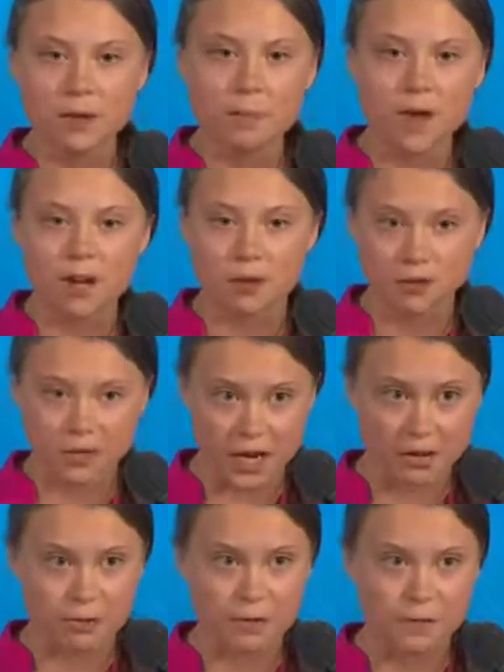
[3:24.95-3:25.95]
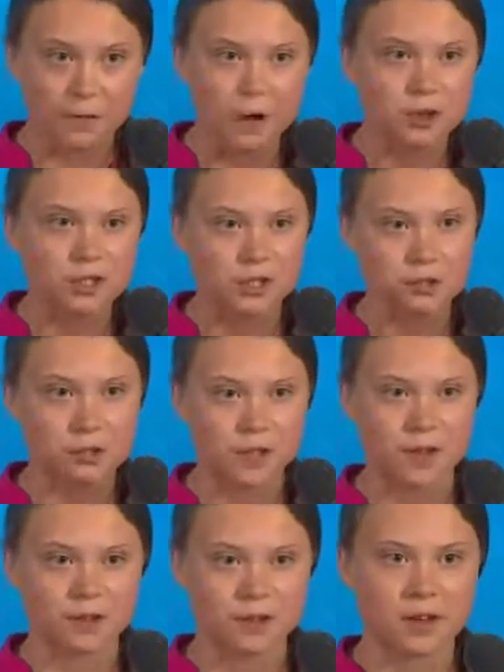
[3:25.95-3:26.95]
back on January 1st,
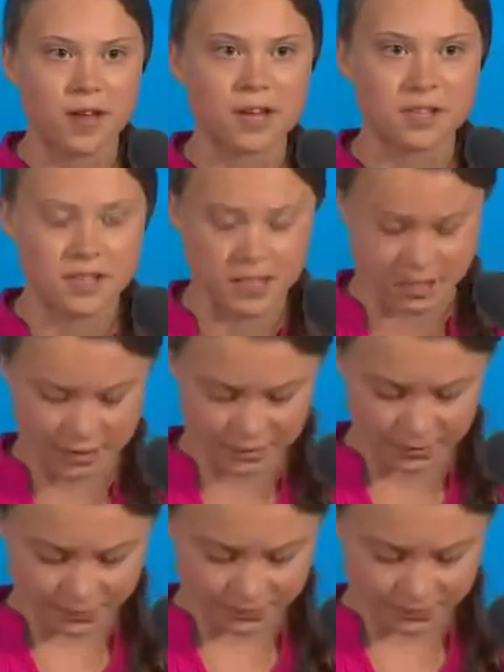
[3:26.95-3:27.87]
2018.